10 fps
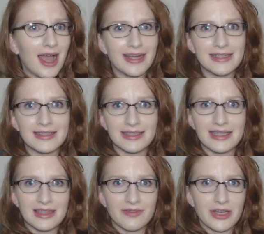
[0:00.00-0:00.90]
I didn't
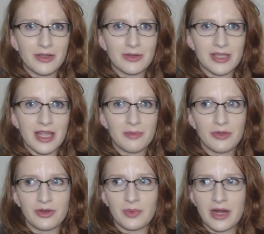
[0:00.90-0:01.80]
delete the videos I
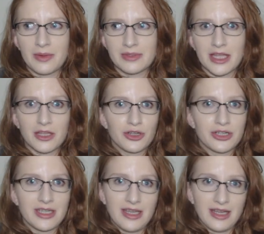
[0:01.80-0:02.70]
uploaded when I was like
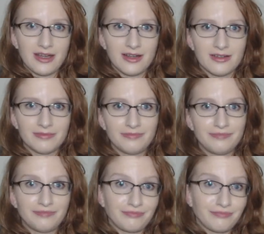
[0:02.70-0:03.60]
13.
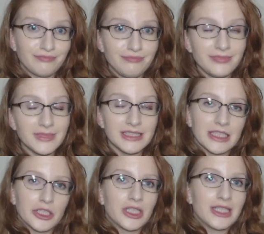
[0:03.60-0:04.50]

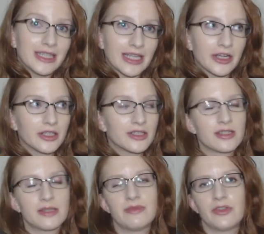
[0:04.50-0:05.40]
They're on there and
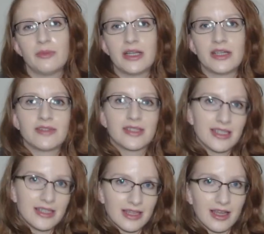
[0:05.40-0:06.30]
some of you might have
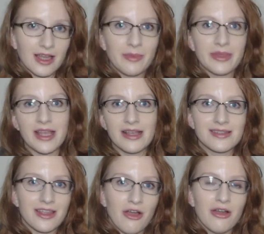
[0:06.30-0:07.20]
seen them and
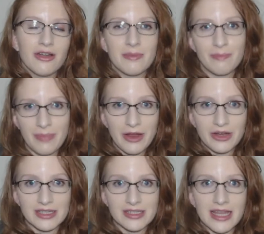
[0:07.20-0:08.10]
yes, they are
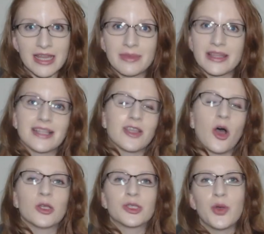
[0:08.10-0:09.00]
embarrassing, but that's
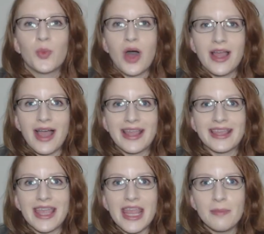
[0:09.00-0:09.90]
also why
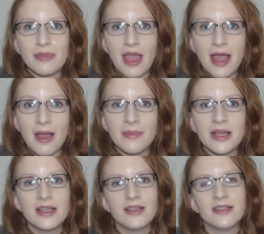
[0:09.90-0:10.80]
I keep them